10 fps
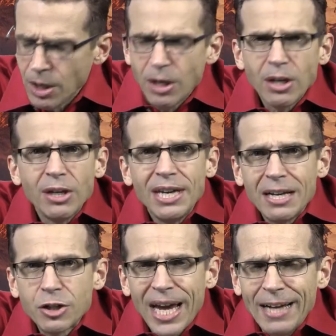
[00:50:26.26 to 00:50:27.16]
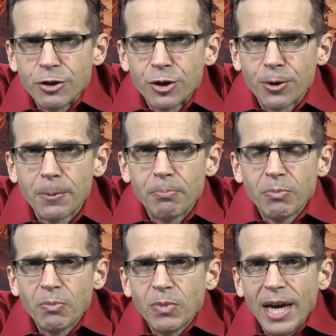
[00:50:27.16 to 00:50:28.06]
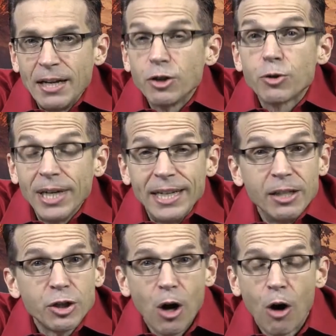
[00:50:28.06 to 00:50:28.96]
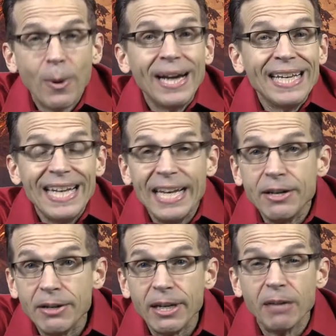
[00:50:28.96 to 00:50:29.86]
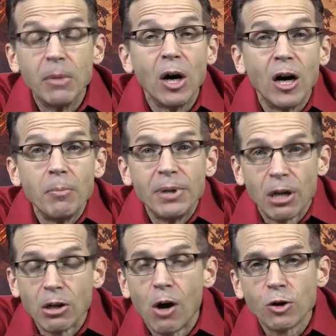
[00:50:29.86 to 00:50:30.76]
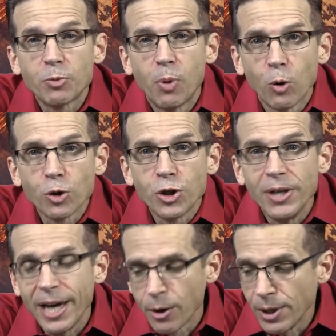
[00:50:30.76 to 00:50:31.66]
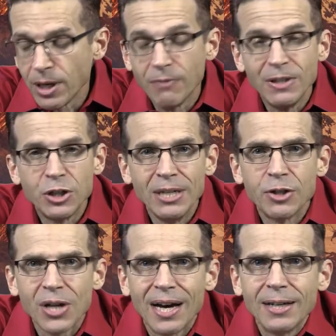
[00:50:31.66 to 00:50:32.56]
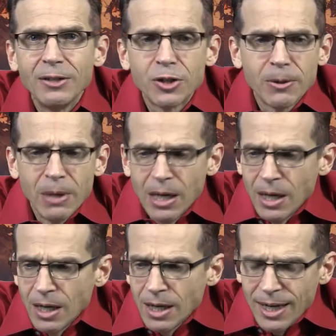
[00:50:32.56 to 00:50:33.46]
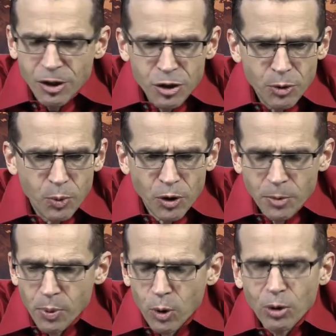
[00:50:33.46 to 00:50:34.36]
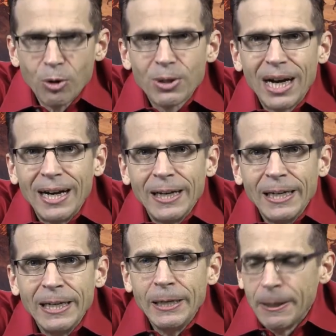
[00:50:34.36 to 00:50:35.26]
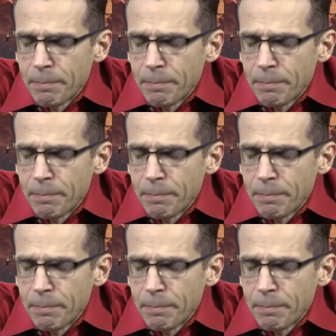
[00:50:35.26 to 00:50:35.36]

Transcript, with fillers: he has cancer." And it's and it's already eaten him up in a large portion area of his insides. I said, "Well, the poor little guy, he